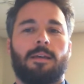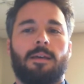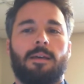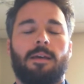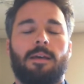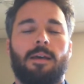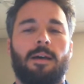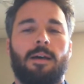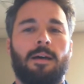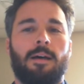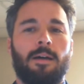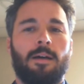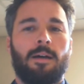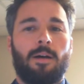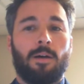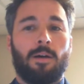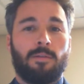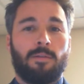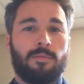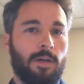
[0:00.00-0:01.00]

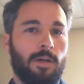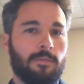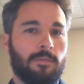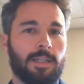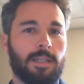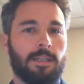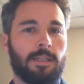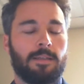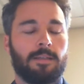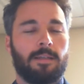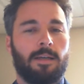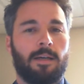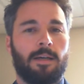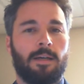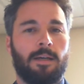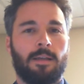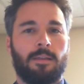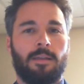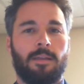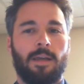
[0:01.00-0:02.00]
are involved in it.
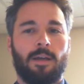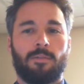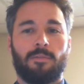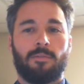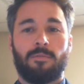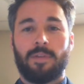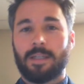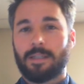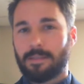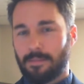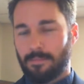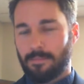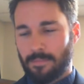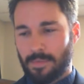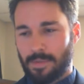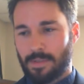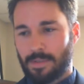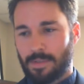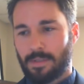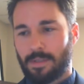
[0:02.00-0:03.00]
They are
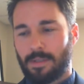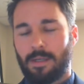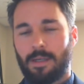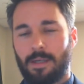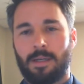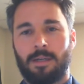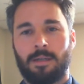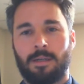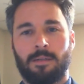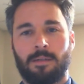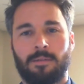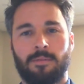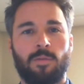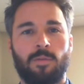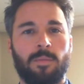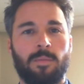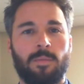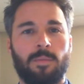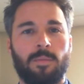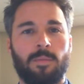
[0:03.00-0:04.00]
victims of
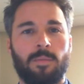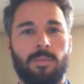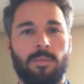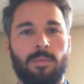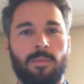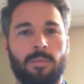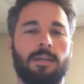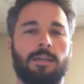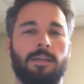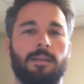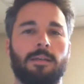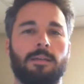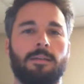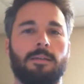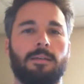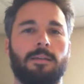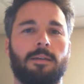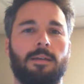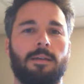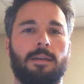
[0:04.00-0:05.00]
human trafficking,
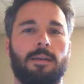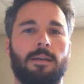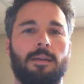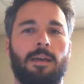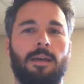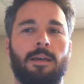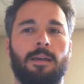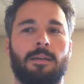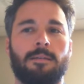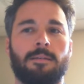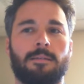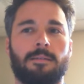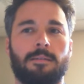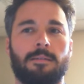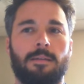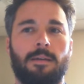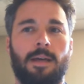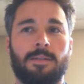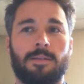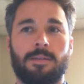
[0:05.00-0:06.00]
and
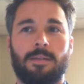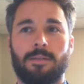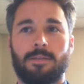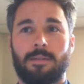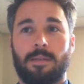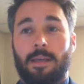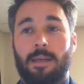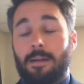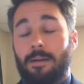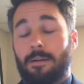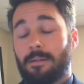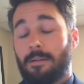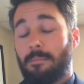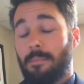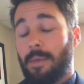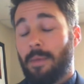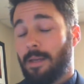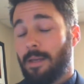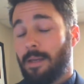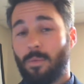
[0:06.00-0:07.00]
as such, they are the
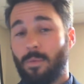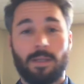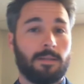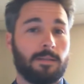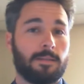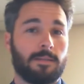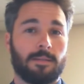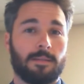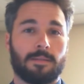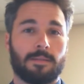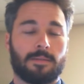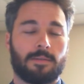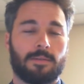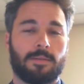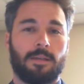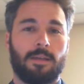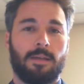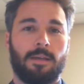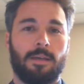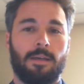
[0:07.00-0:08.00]
main
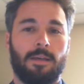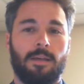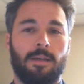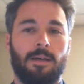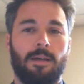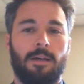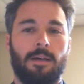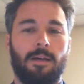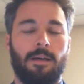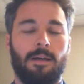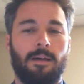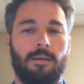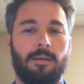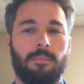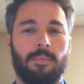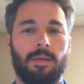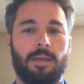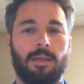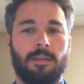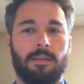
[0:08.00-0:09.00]
witnesses
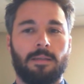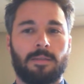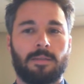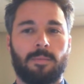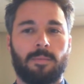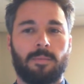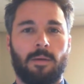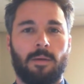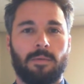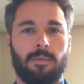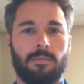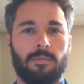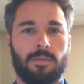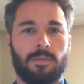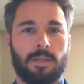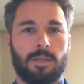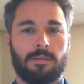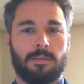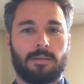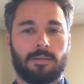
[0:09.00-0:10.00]
in this Department of
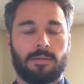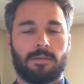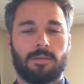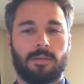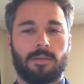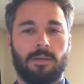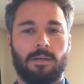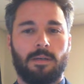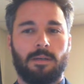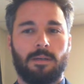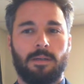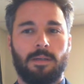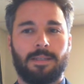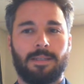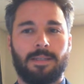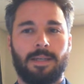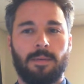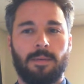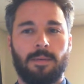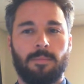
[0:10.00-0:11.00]
Justice
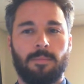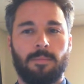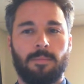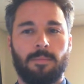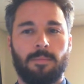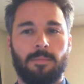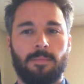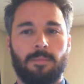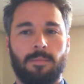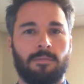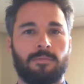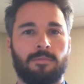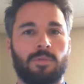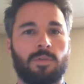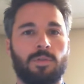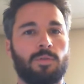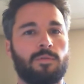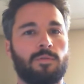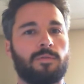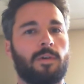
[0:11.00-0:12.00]
indictment of
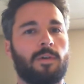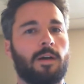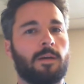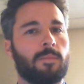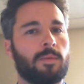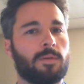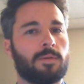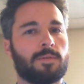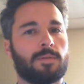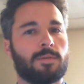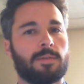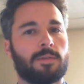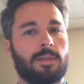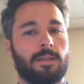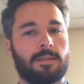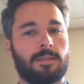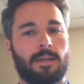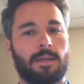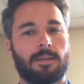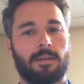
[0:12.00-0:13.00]
two farmers in
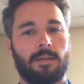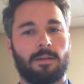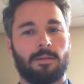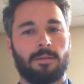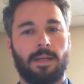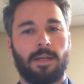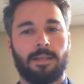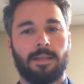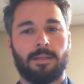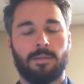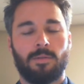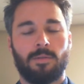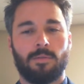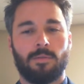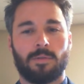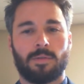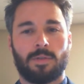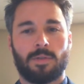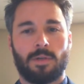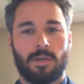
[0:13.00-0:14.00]
South Carolina who were
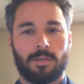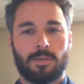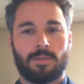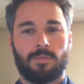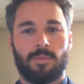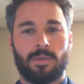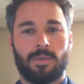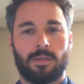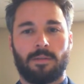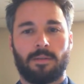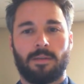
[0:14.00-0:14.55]
charged with